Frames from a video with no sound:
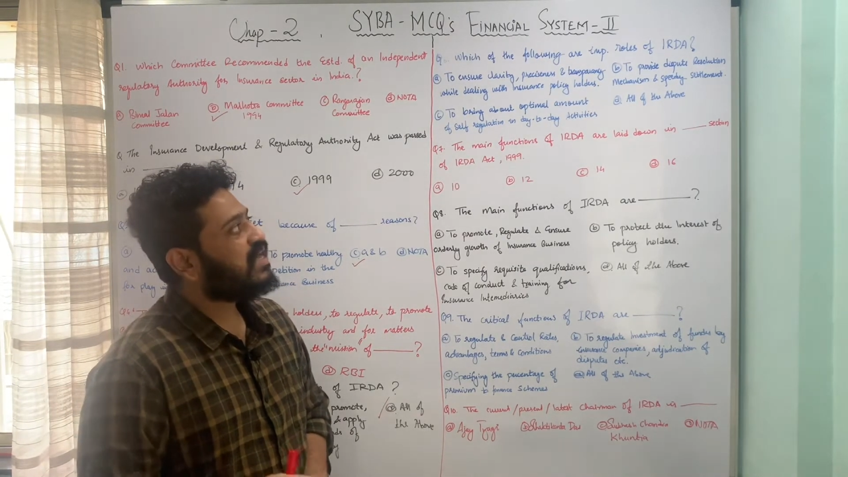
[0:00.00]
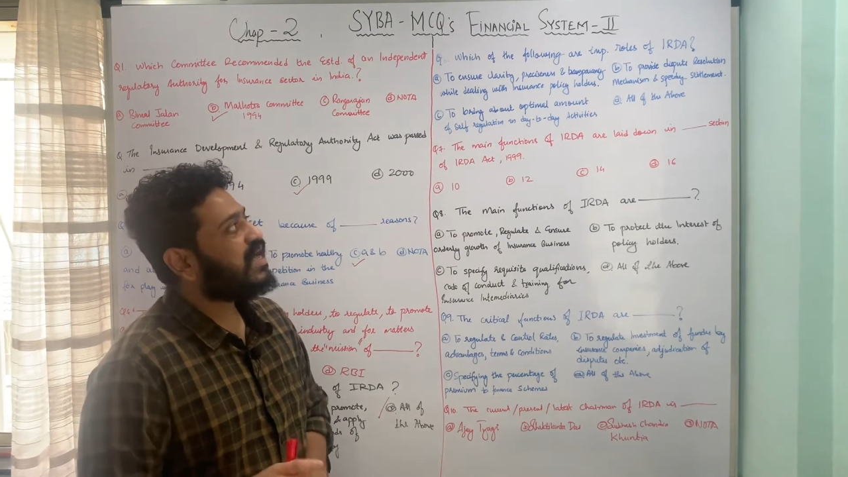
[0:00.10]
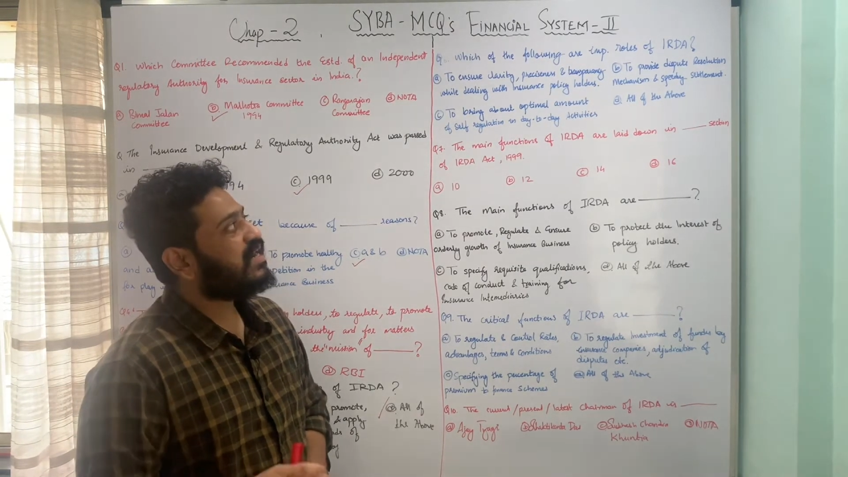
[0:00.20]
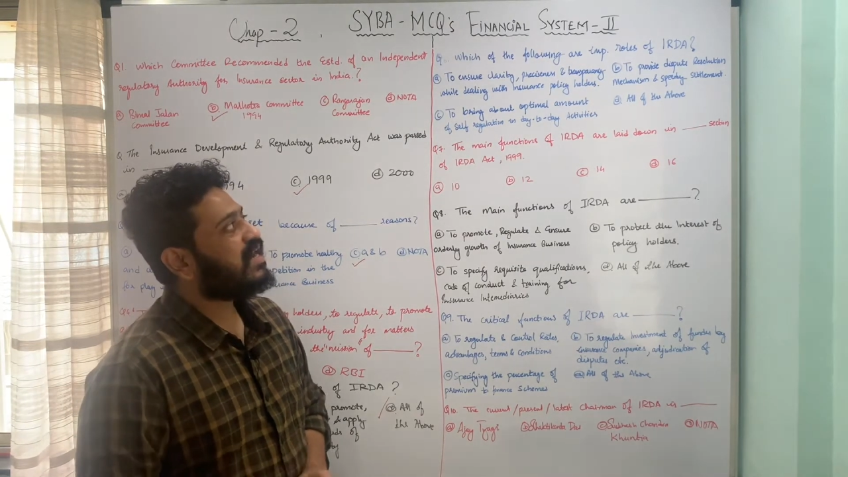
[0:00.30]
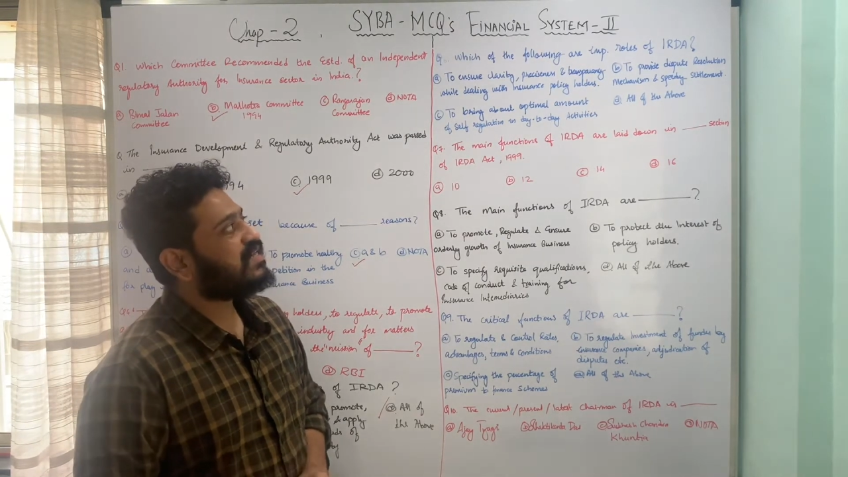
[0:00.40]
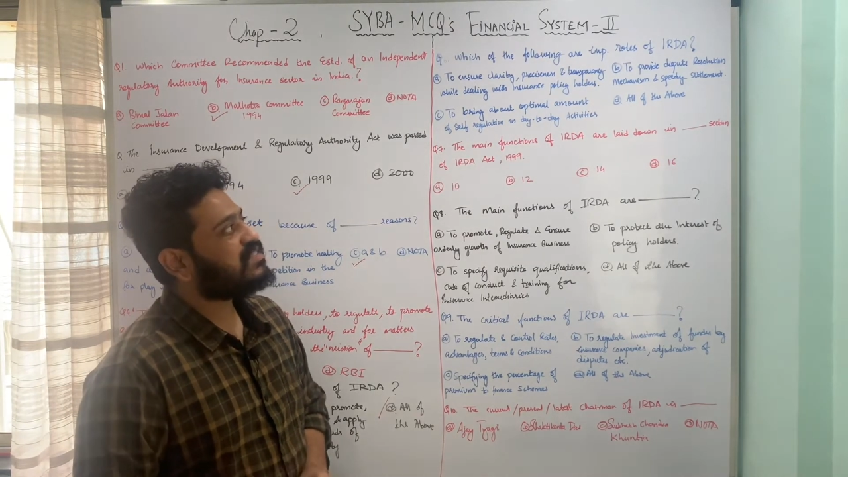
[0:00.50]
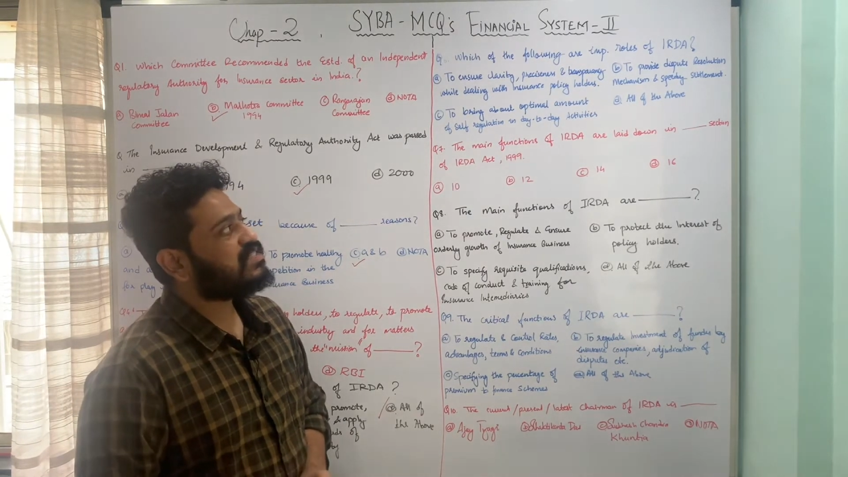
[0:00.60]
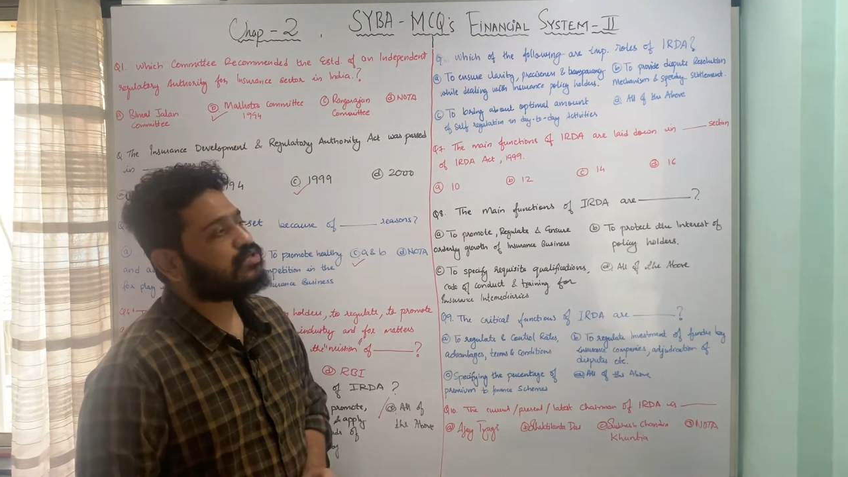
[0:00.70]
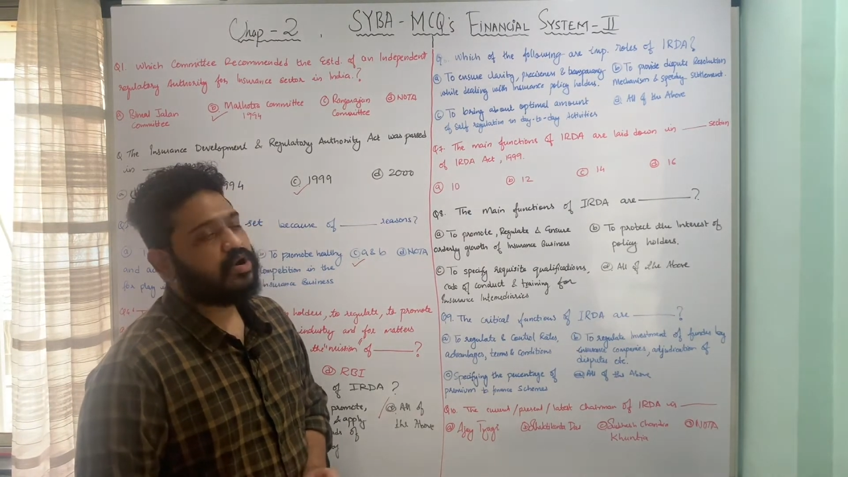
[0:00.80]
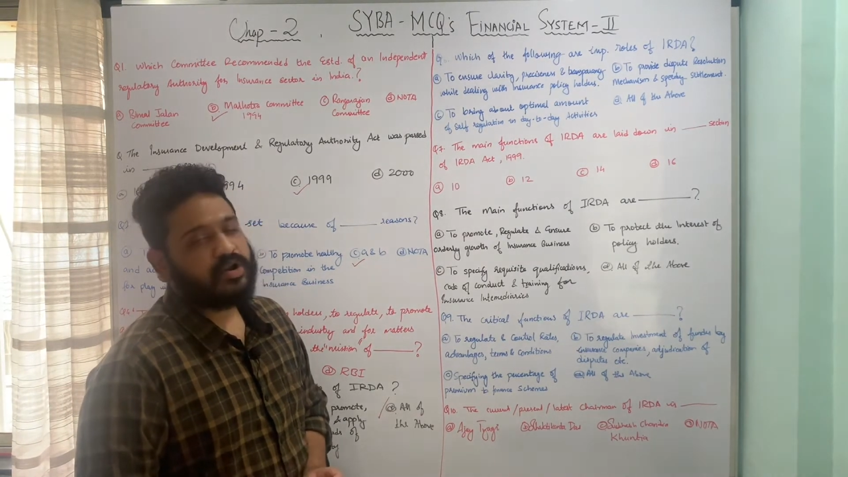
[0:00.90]
And last
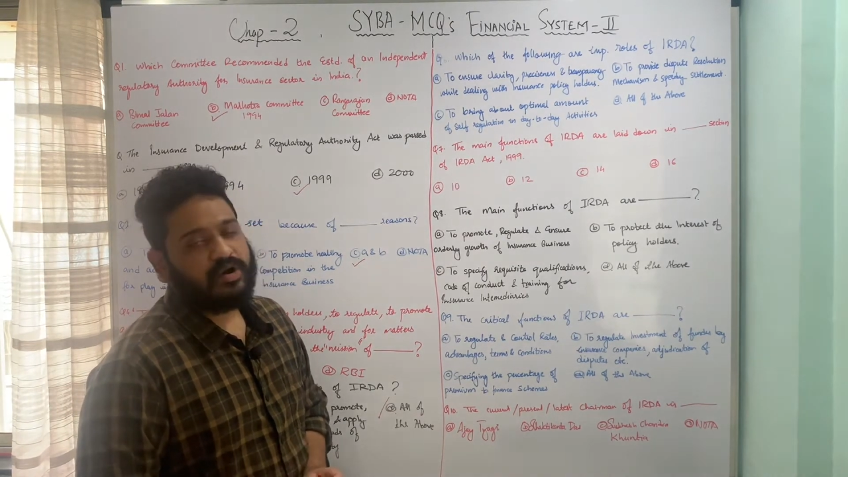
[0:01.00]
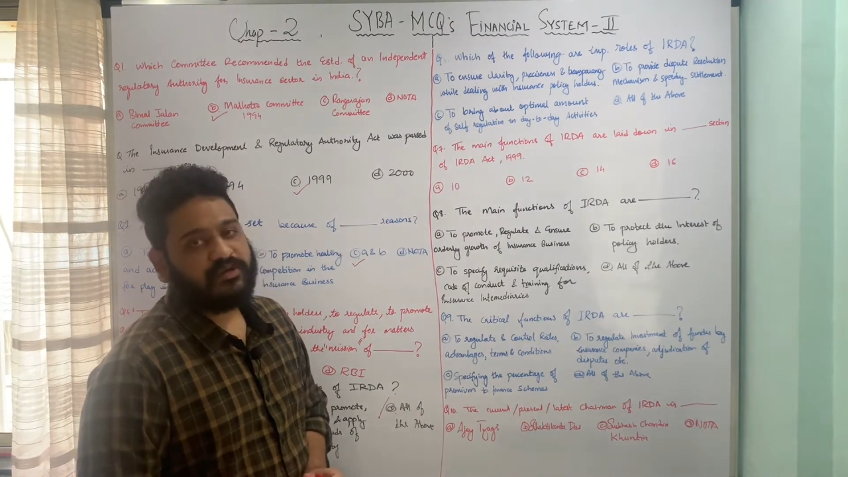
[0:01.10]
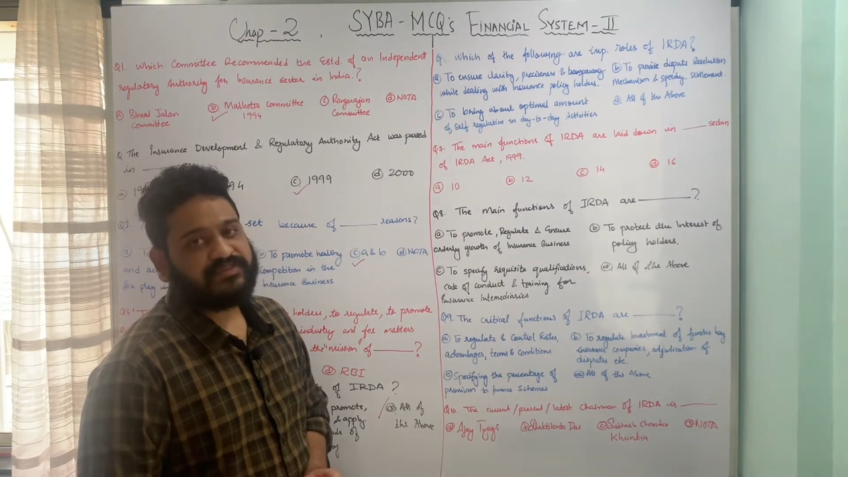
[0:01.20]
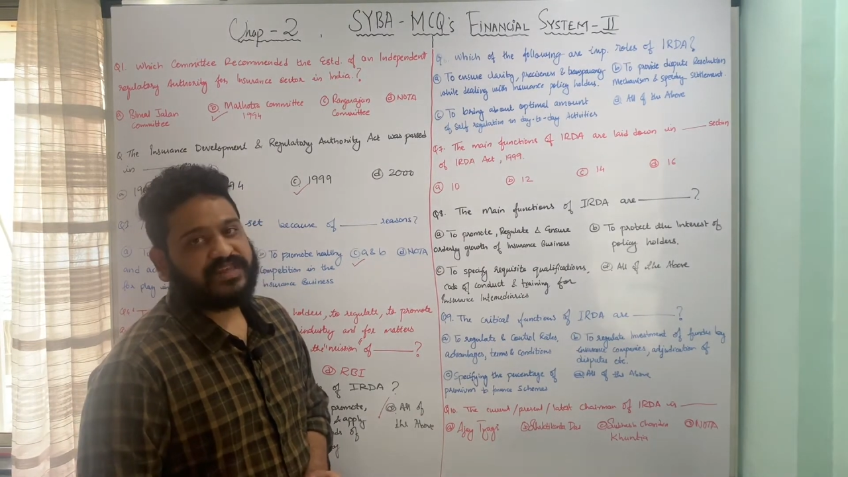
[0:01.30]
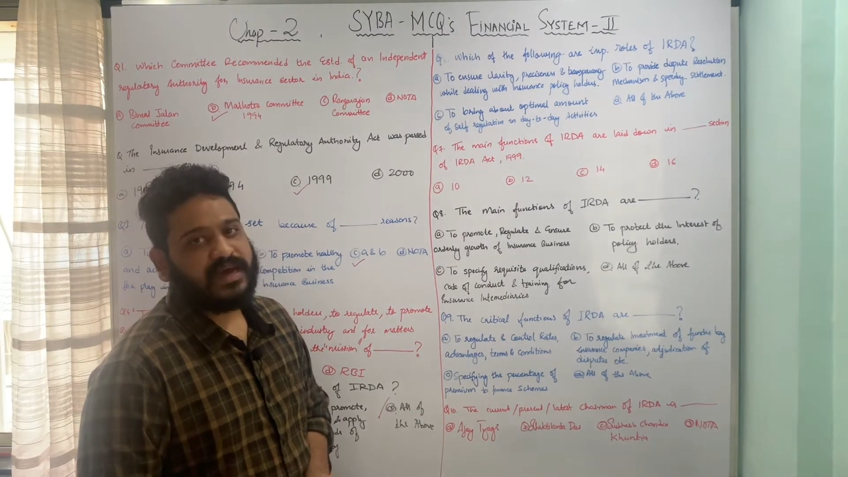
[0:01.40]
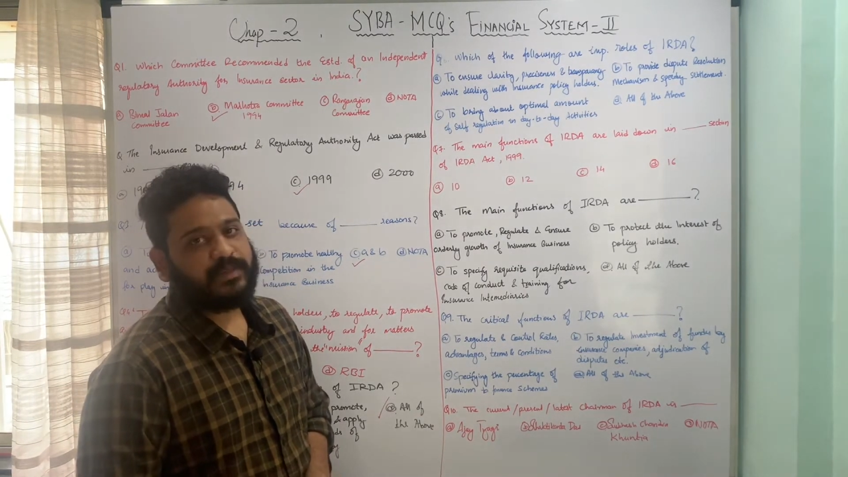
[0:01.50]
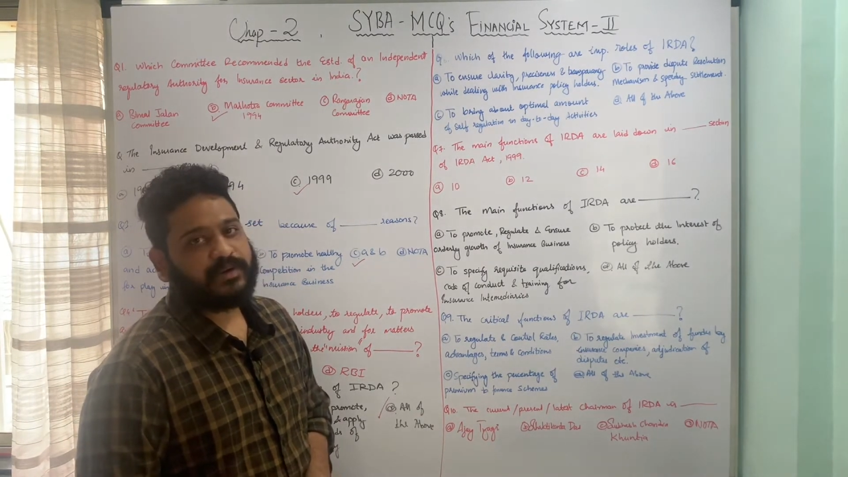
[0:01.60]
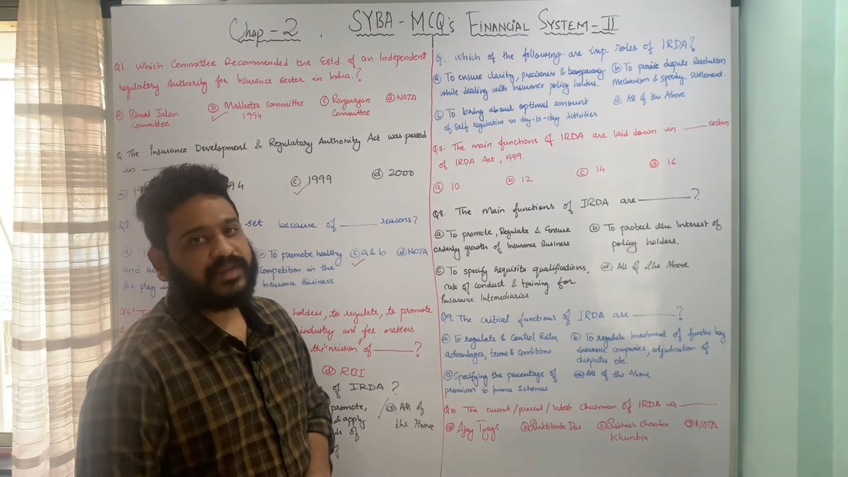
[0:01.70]
is all of the above.